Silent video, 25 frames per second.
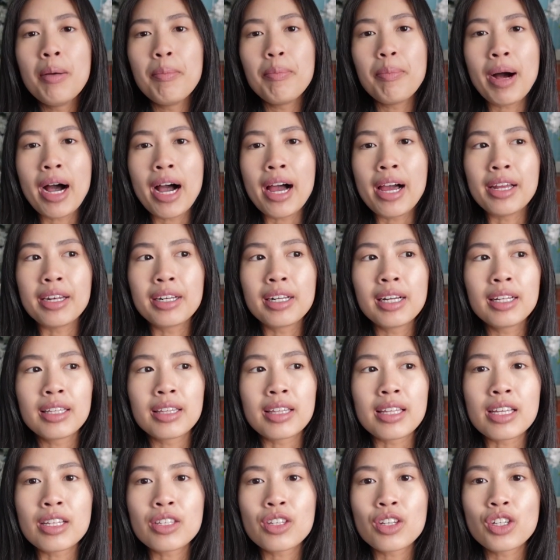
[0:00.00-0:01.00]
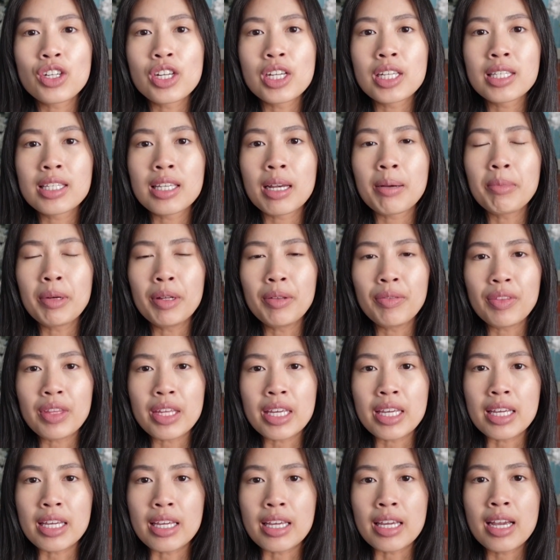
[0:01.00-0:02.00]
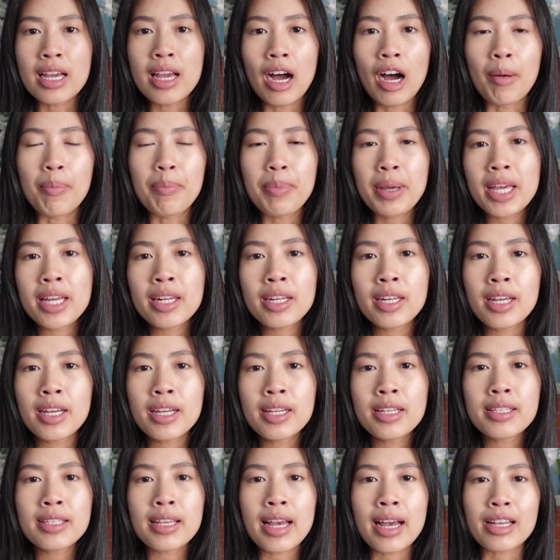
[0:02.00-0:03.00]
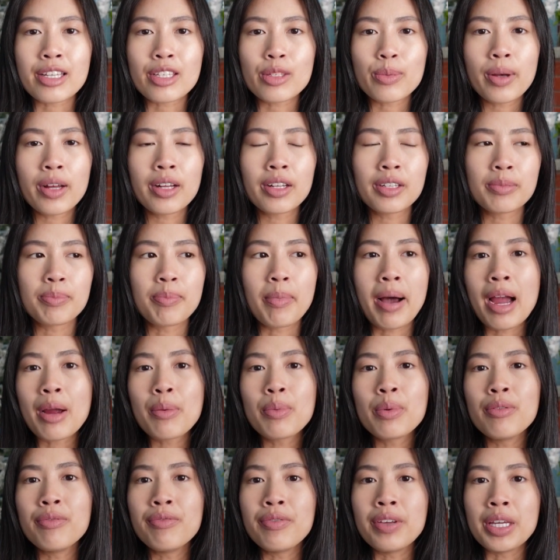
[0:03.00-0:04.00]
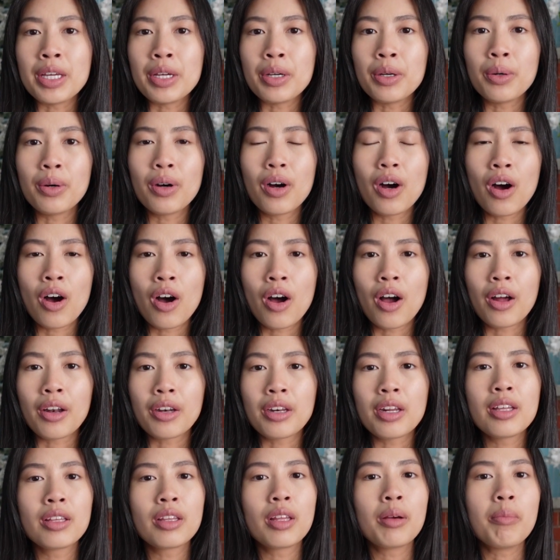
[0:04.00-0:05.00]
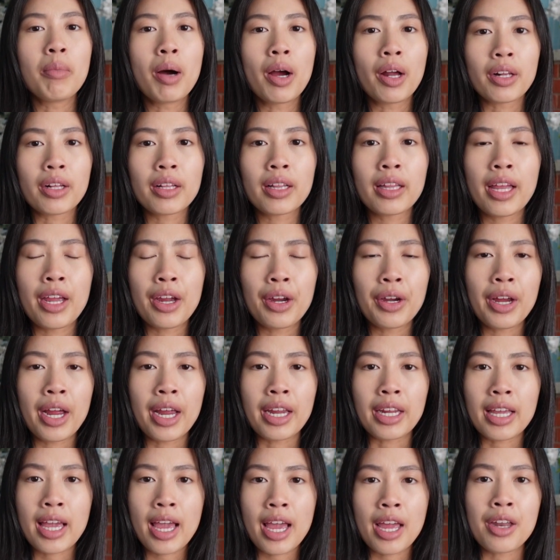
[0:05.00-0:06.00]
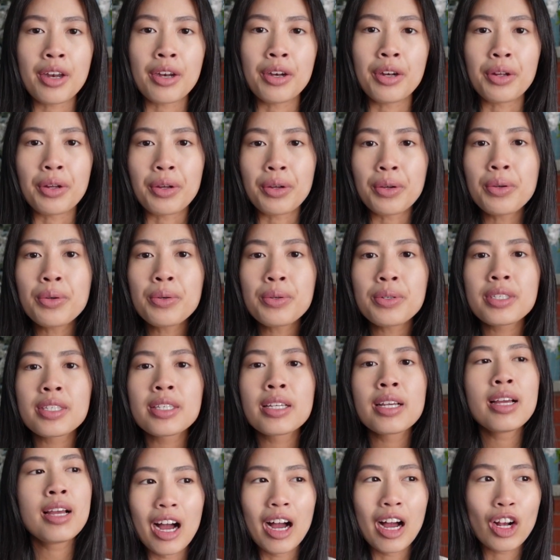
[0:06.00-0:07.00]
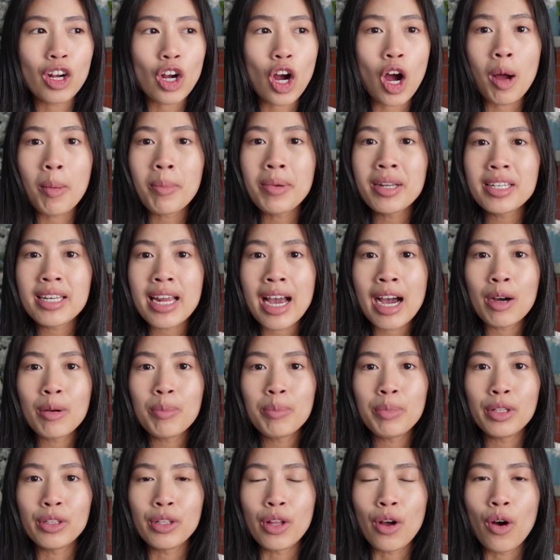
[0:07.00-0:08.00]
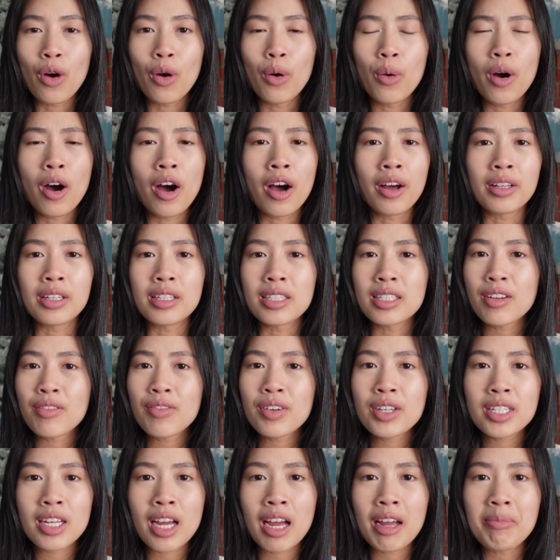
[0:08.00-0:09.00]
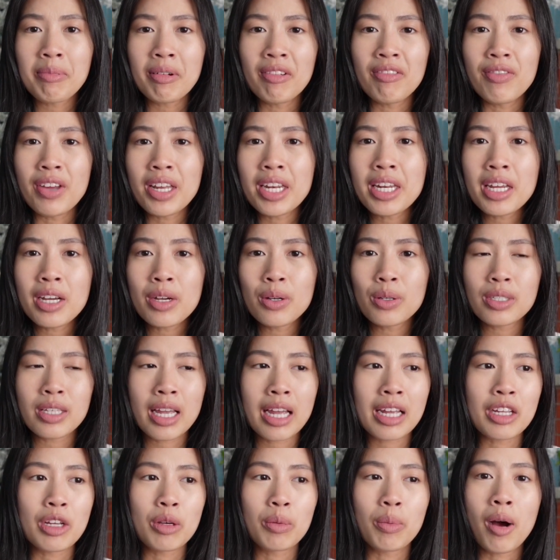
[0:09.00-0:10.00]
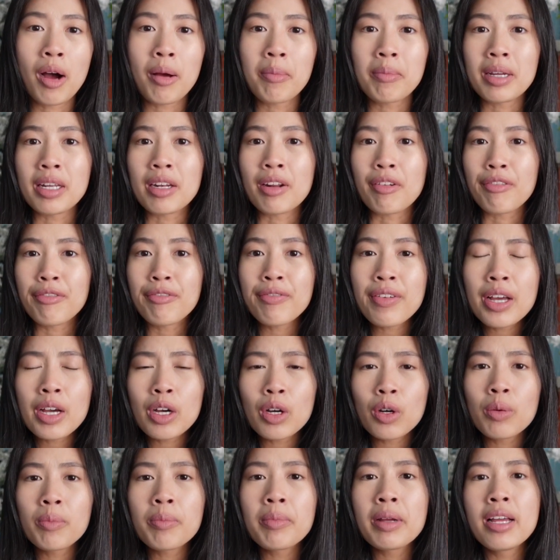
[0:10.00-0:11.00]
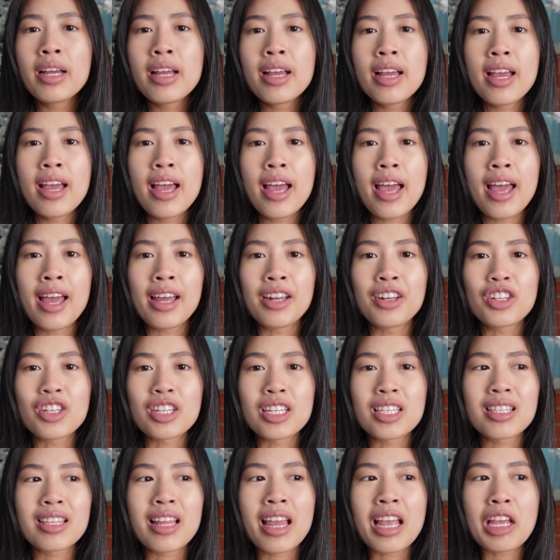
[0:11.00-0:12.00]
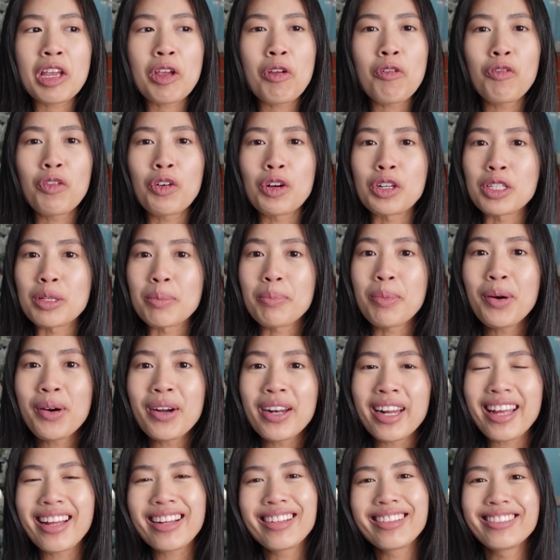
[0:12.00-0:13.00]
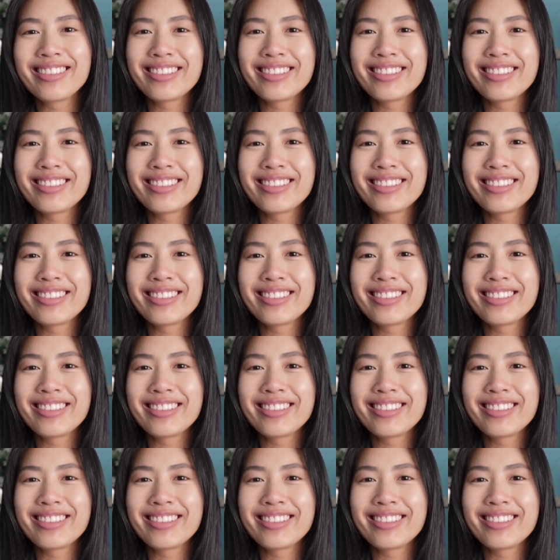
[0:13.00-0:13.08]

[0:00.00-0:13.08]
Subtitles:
But these are just some of the opinions as well as my review on the Montclair and Canada Goose. Comment down below on the different type of videos that you want me to film, and just thank you for supporting.